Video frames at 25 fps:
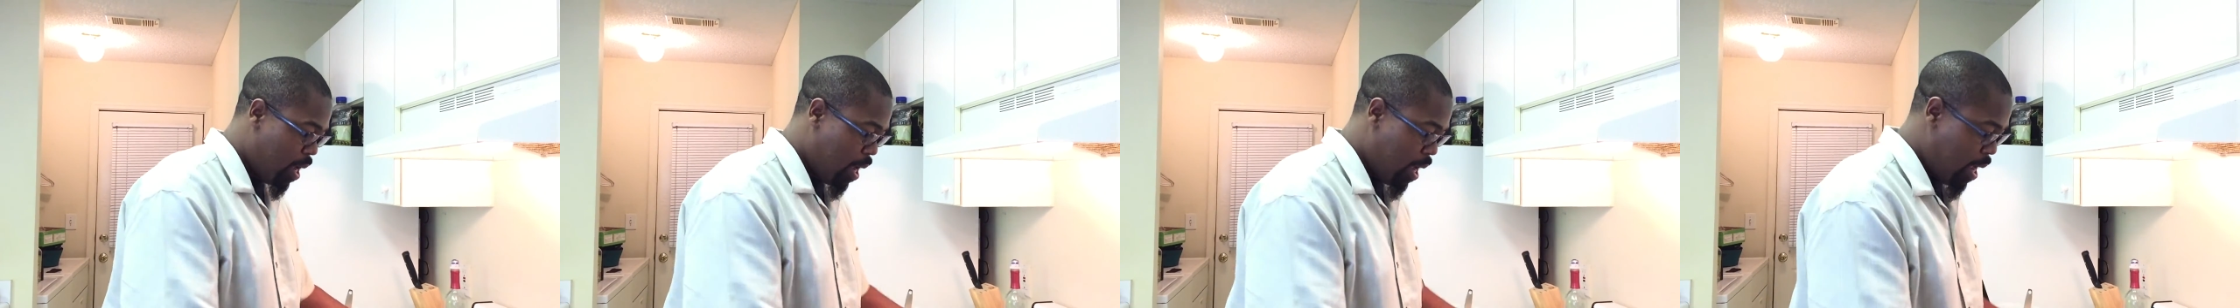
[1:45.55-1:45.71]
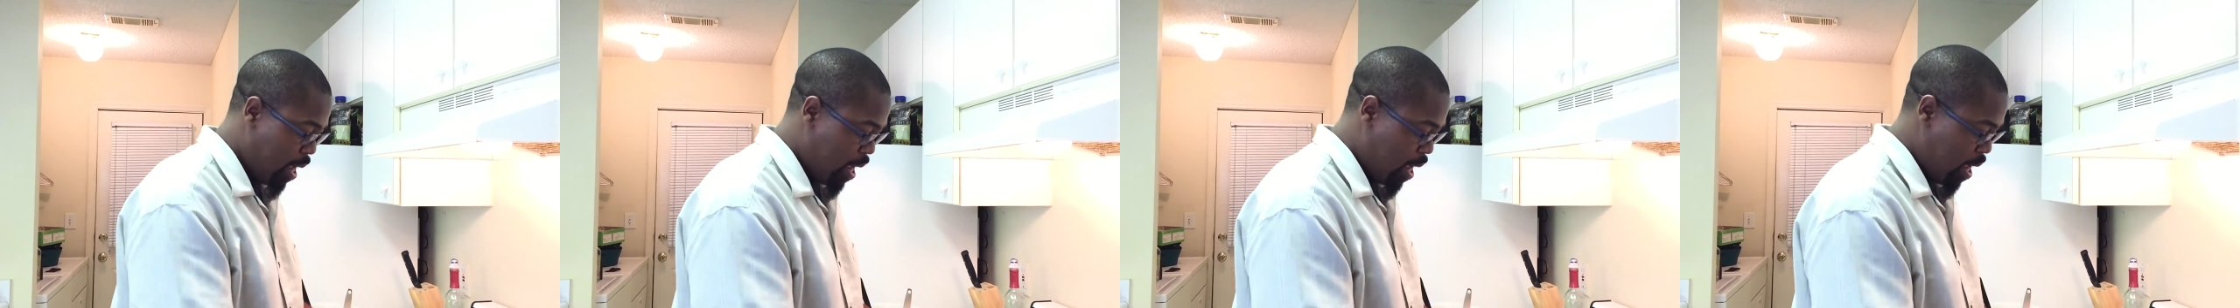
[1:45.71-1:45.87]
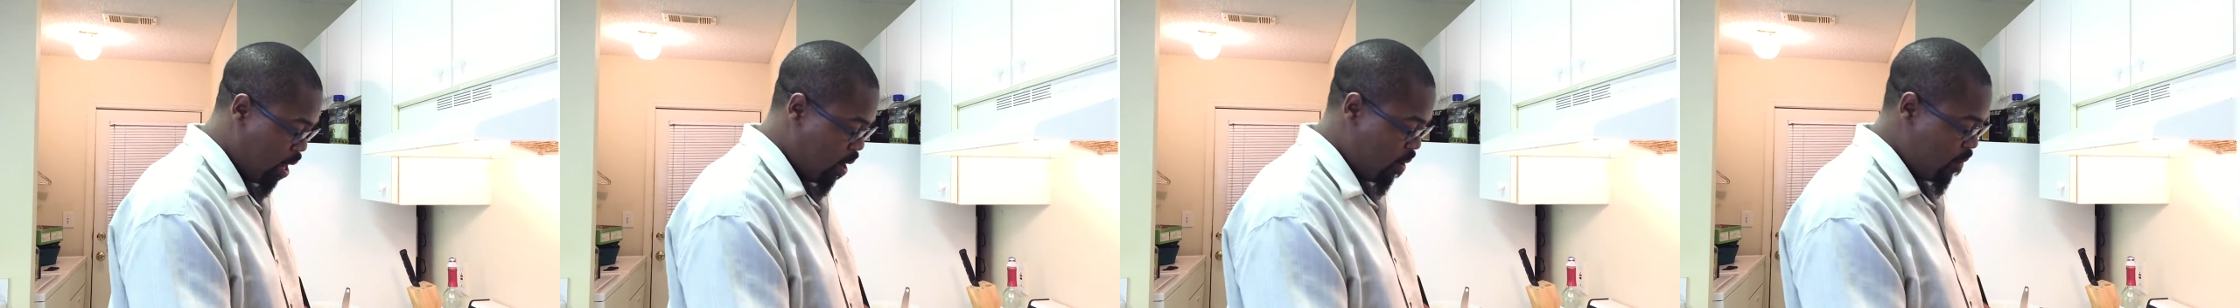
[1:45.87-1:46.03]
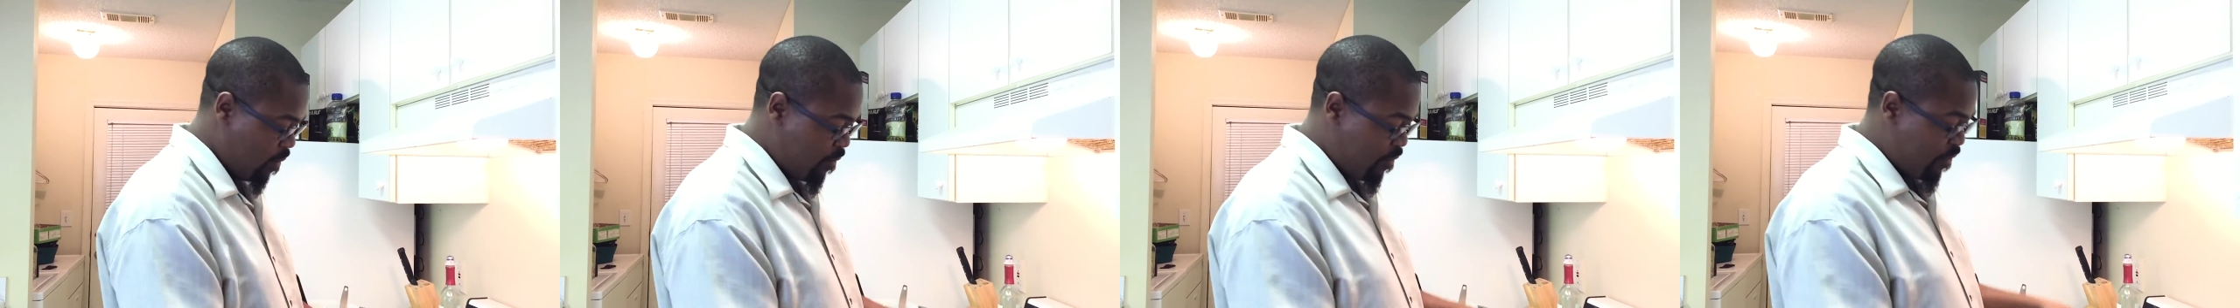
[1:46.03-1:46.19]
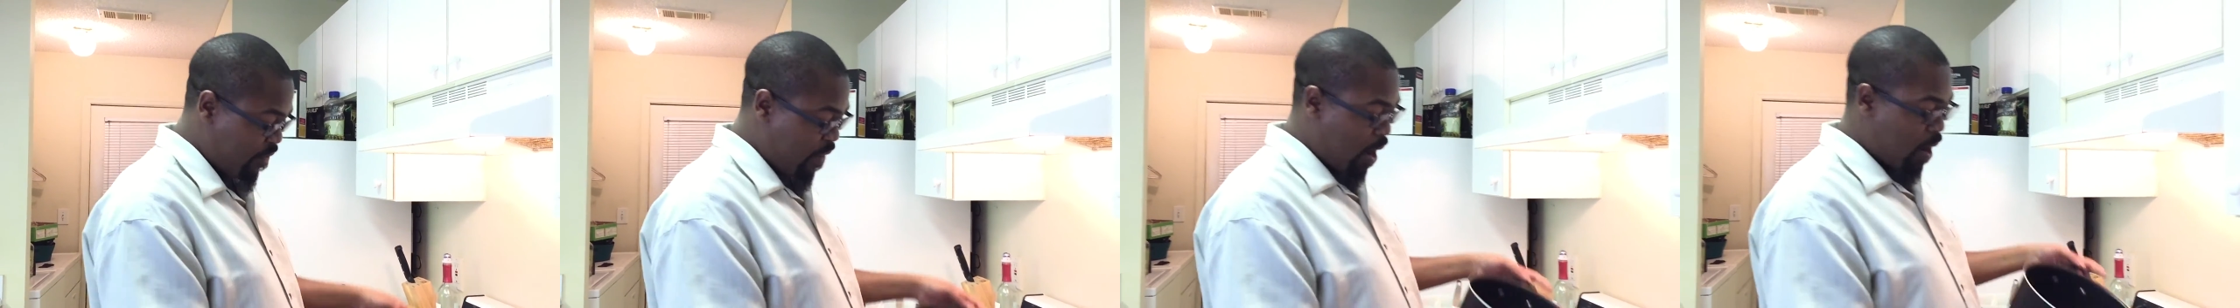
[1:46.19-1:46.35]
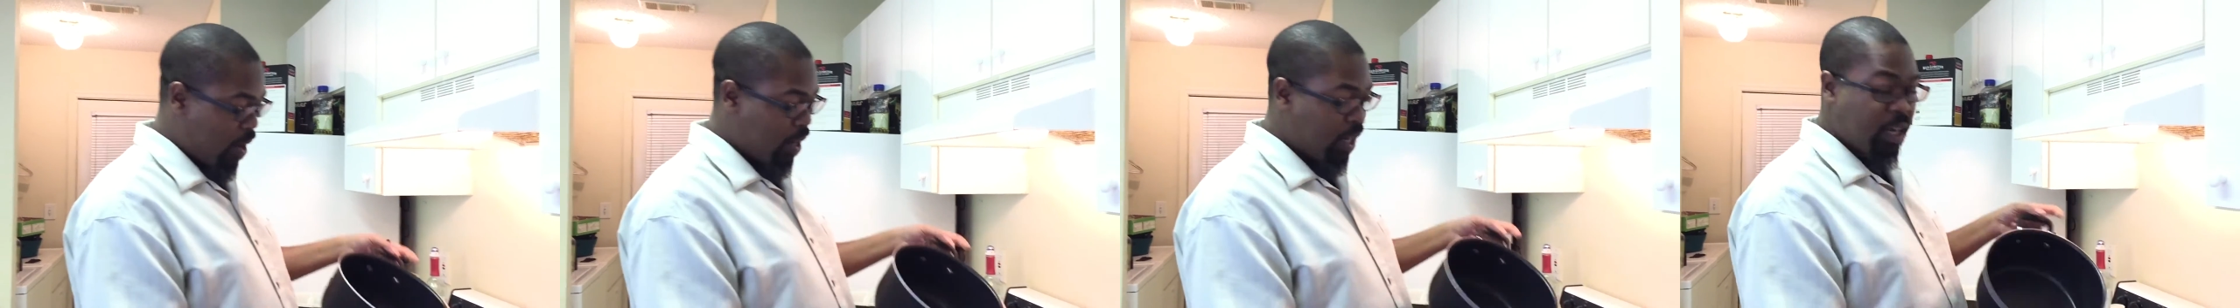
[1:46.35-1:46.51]
a
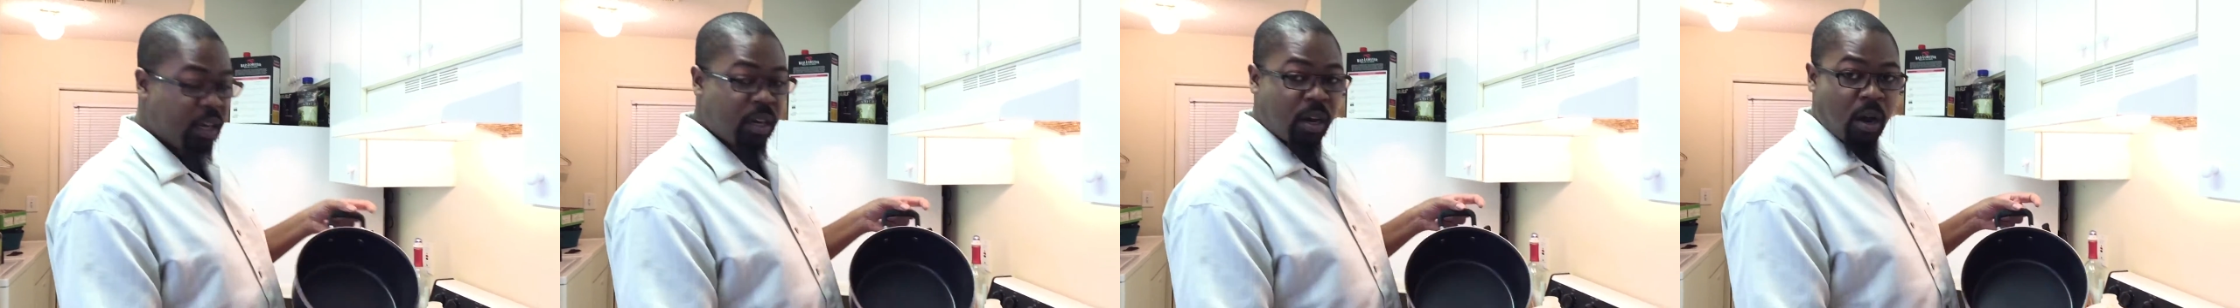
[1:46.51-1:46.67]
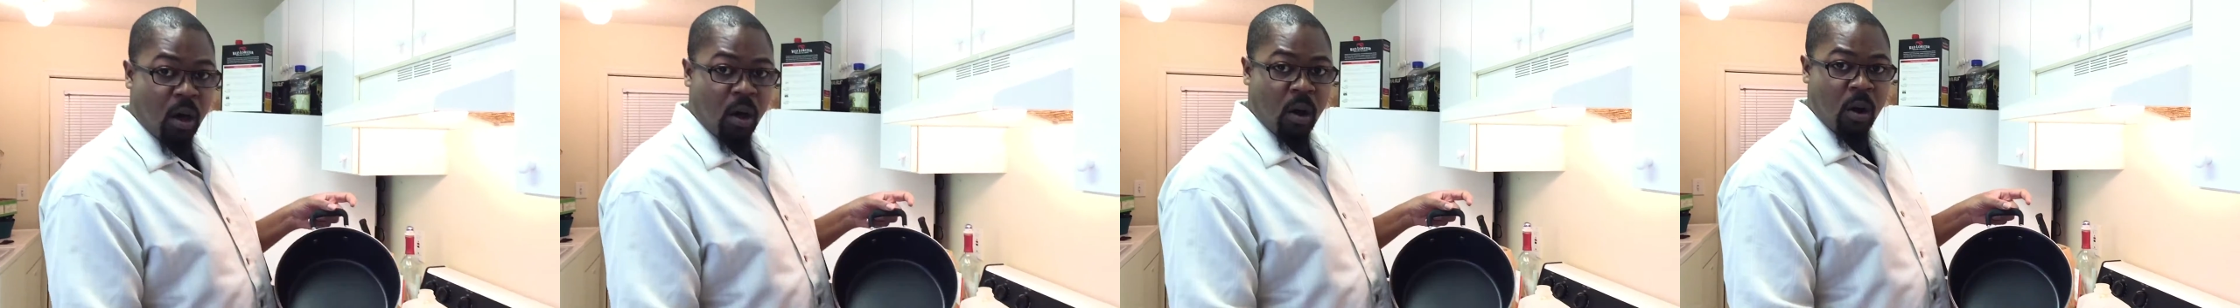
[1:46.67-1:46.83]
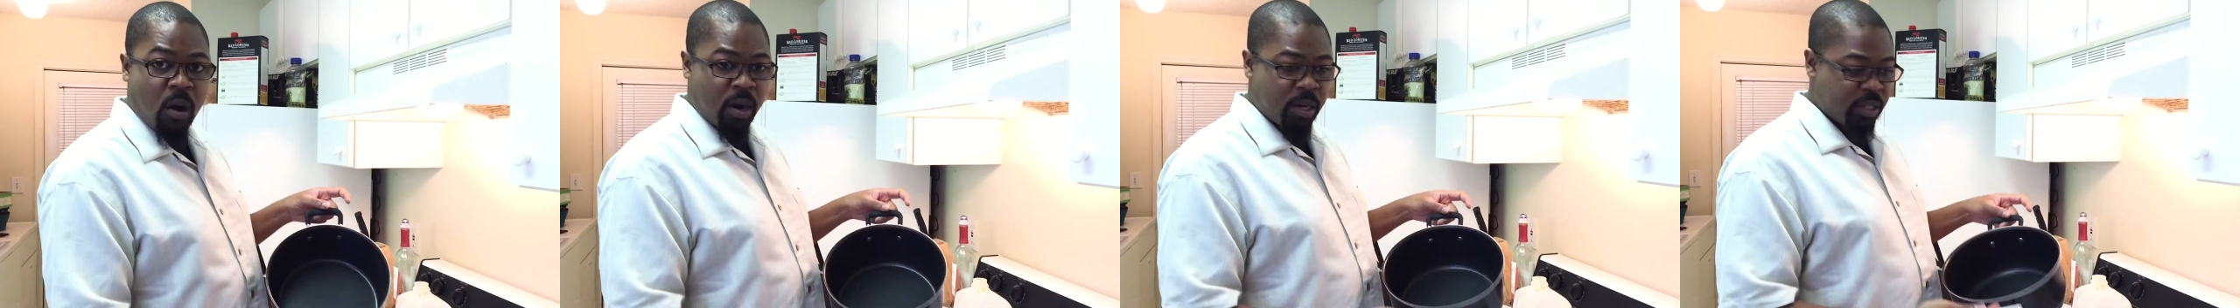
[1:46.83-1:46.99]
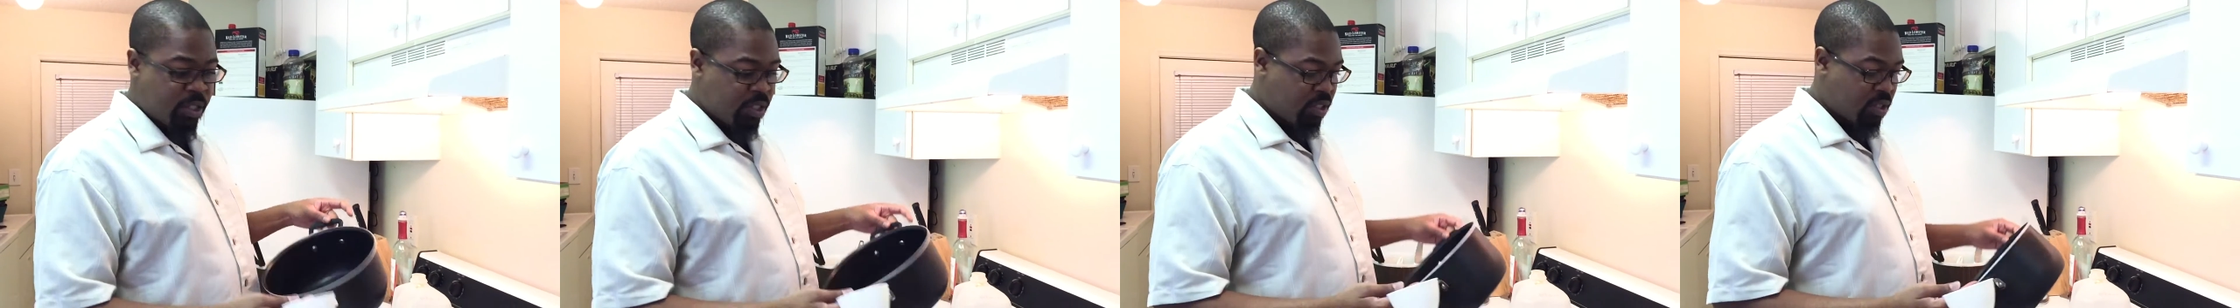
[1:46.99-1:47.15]
fairly large